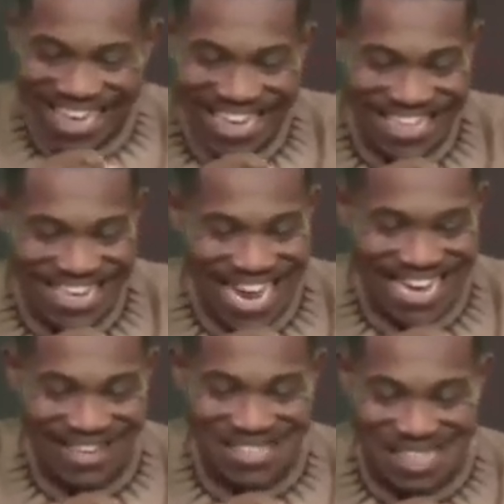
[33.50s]

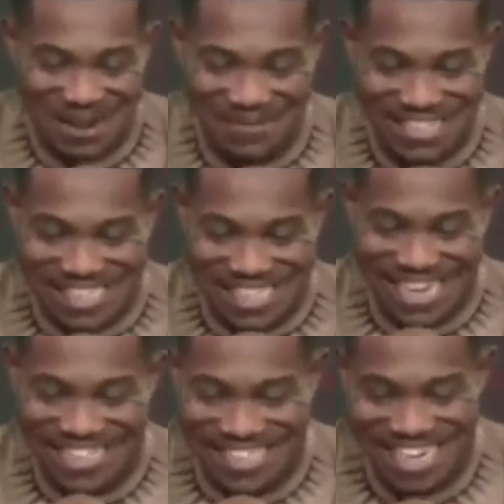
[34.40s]
Daniel chapter
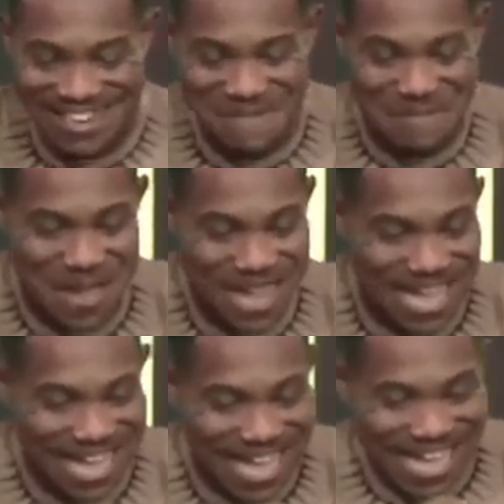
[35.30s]
6.
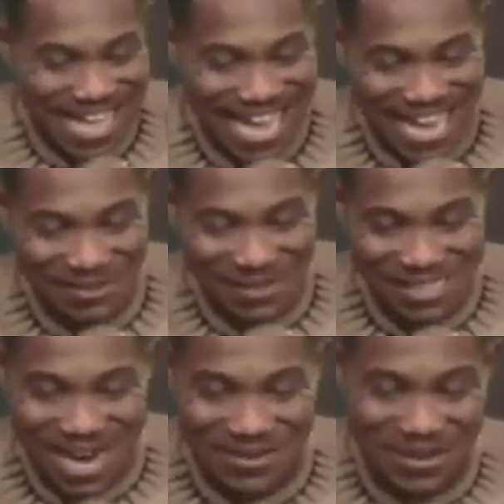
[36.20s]
And we'll
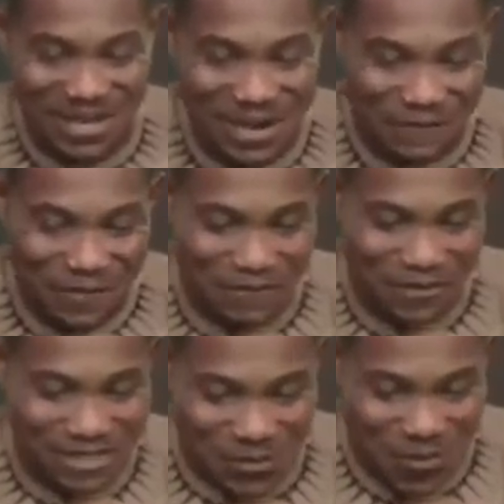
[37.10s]
start reading from
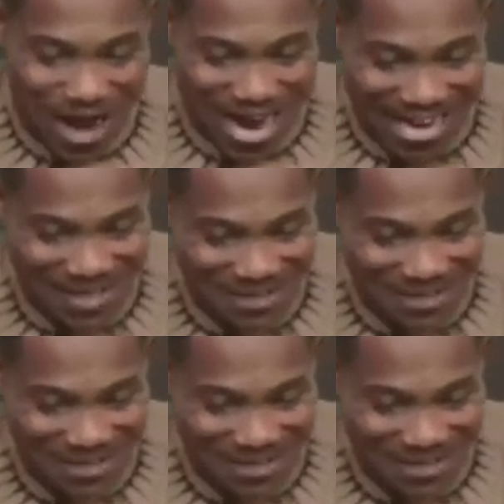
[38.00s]
verse 1.